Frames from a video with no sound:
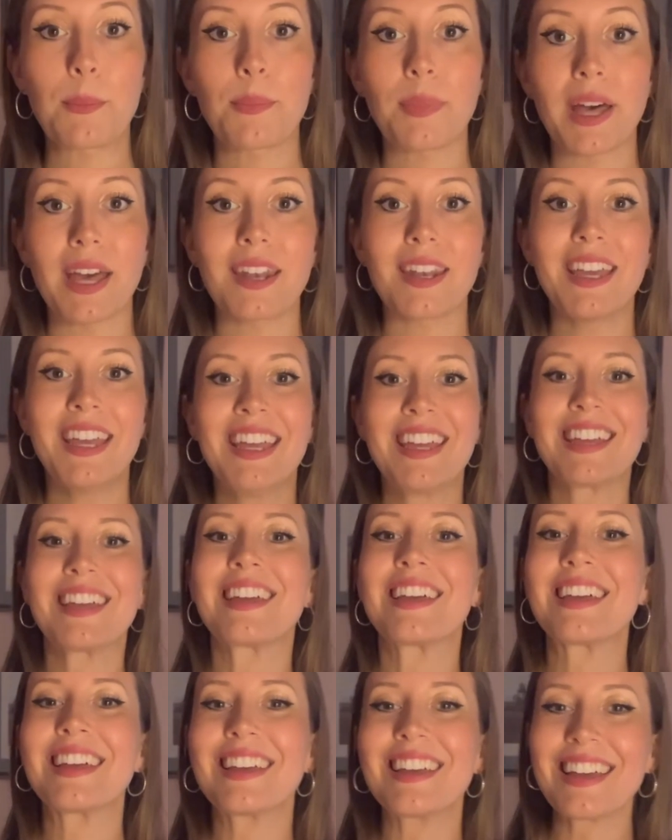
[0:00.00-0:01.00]
but
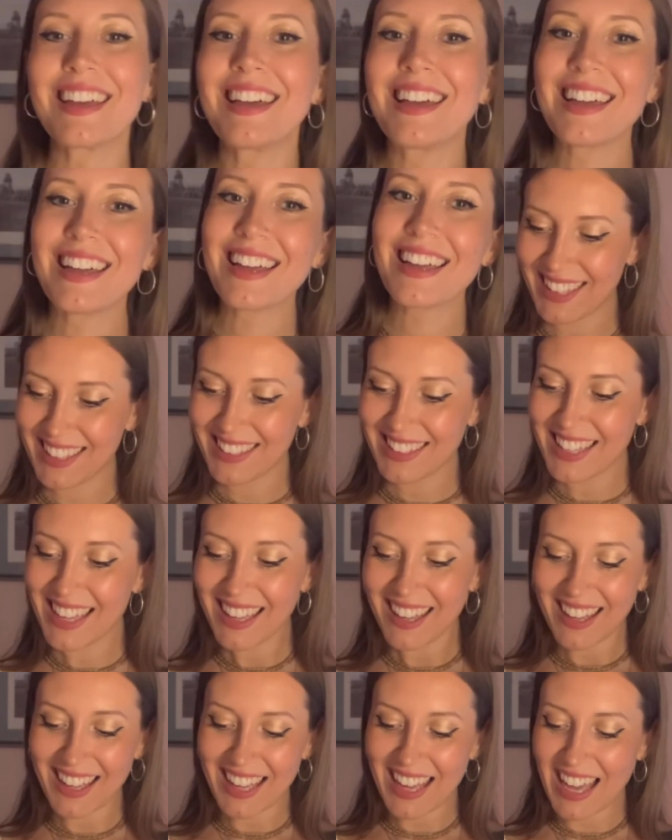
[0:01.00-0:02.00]
yeah,